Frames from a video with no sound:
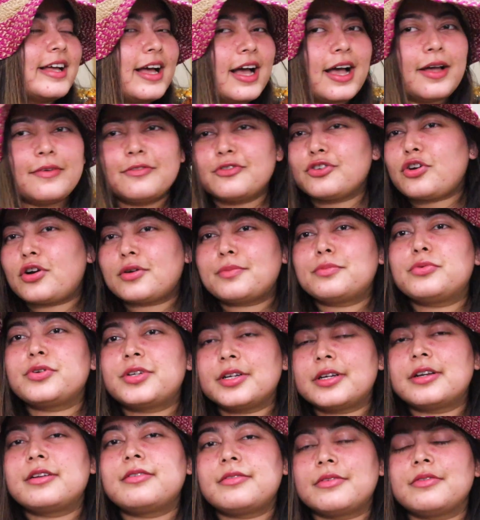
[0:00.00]
I've not
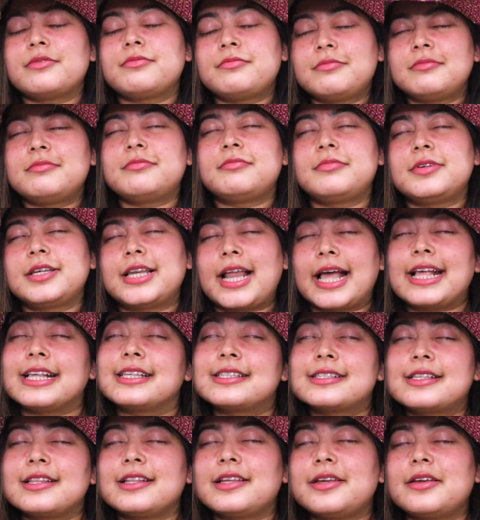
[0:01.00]
put it
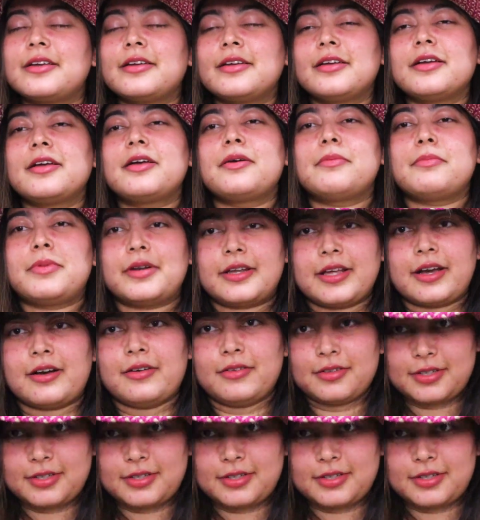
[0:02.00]
nicely, but yeah,